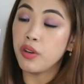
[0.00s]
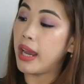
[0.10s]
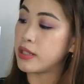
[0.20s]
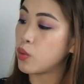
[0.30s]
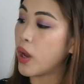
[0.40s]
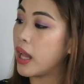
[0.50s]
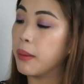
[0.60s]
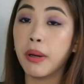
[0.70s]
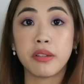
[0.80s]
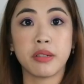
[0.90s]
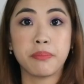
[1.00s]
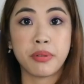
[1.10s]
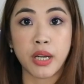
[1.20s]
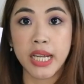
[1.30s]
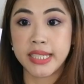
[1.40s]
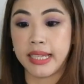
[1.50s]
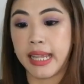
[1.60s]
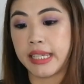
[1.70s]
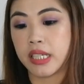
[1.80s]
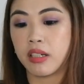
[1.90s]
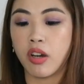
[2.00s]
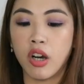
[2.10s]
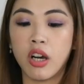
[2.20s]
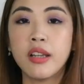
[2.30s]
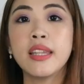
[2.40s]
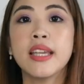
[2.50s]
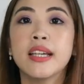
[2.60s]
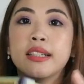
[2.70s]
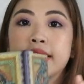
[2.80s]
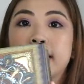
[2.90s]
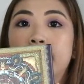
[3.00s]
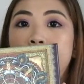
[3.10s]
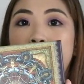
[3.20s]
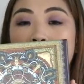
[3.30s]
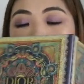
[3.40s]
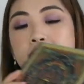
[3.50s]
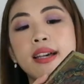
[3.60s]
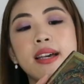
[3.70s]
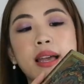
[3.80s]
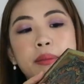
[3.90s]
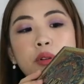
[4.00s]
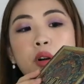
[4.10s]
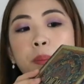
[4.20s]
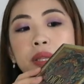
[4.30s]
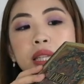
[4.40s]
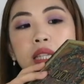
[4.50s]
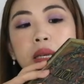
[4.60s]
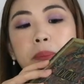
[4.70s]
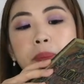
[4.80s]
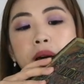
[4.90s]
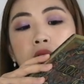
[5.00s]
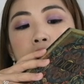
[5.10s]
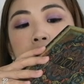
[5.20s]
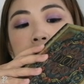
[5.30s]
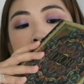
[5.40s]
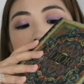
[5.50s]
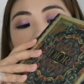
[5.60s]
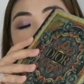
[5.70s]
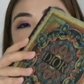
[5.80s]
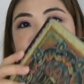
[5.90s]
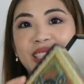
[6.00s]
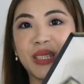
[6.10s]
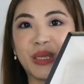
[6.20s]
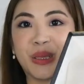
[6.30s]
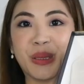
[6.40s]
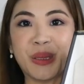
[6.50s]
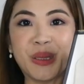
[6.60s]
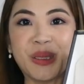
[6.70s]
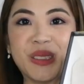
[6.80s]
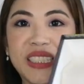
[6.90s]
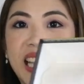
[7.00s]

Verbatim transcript: you as well about the price later on. So right here, I'm opening the box. Ooh,